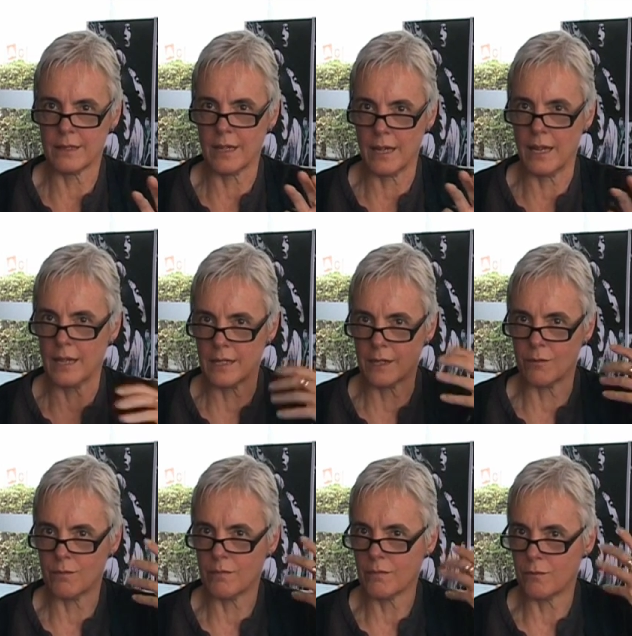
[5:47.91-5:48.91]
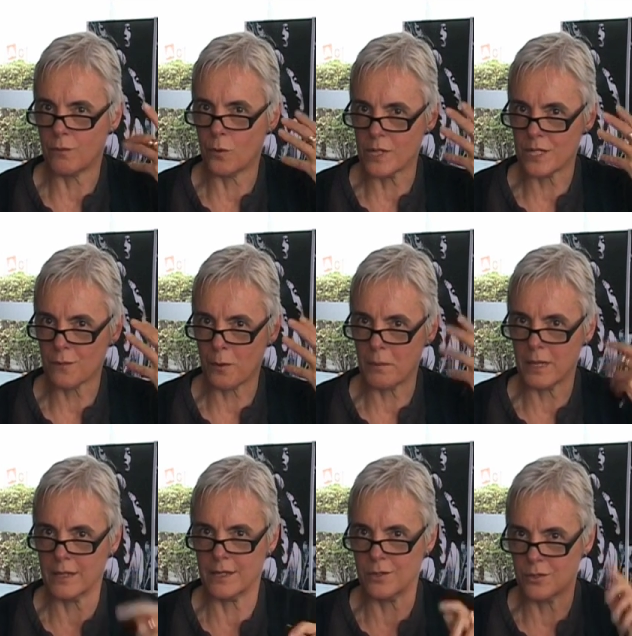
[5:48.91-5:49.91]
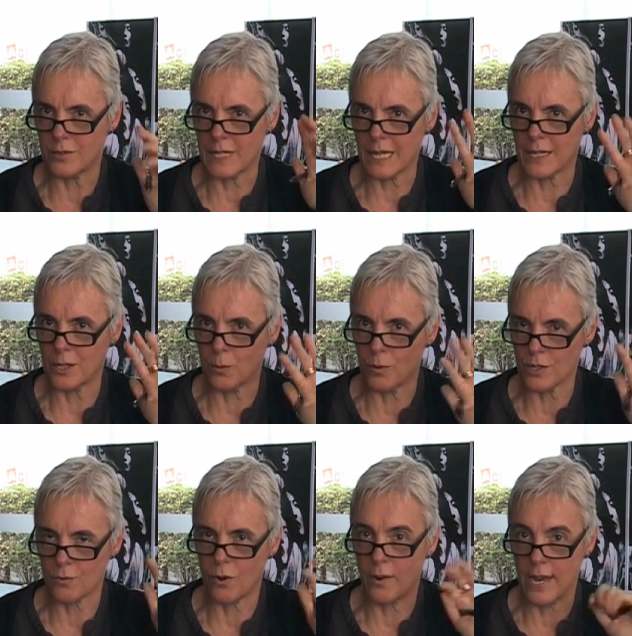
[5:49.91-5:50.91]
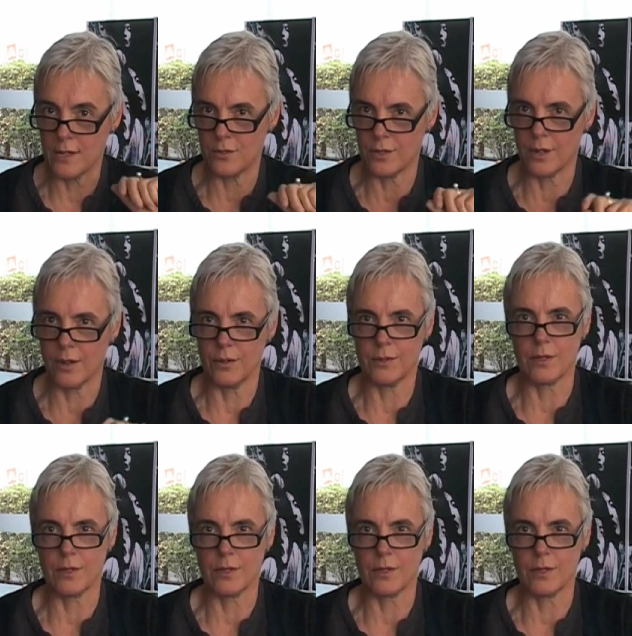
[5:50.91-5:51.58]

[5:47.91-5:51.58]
a little voice from behind you telling you what's wrong as you go.